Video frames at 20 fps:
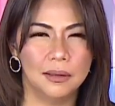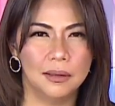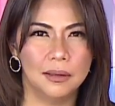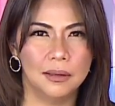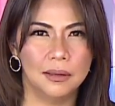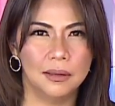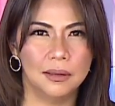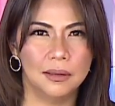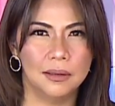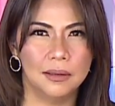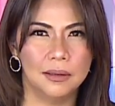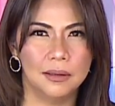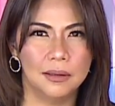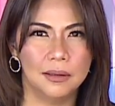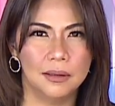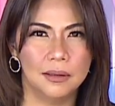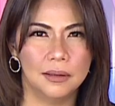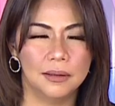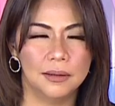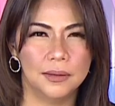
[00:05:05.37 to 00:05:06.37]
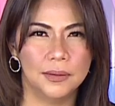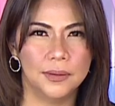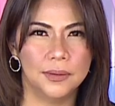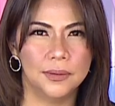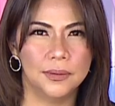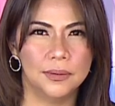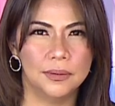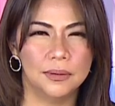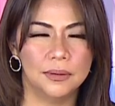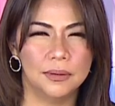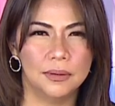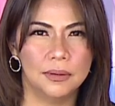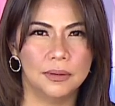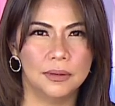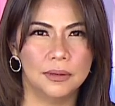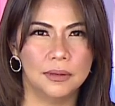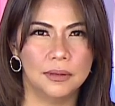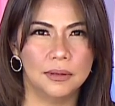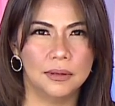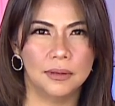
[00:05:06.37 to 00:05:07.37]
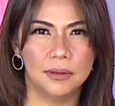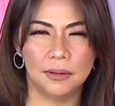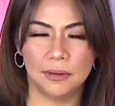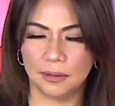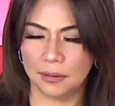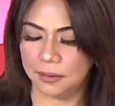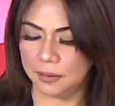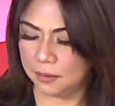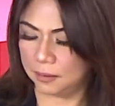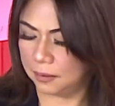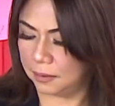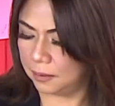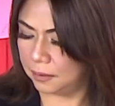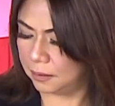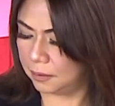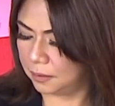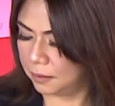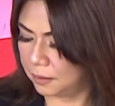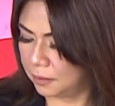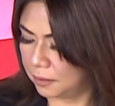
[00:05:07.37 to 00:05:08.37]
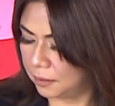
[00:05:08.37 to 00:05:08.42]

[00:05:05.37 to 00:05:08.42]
This person isn't speaking.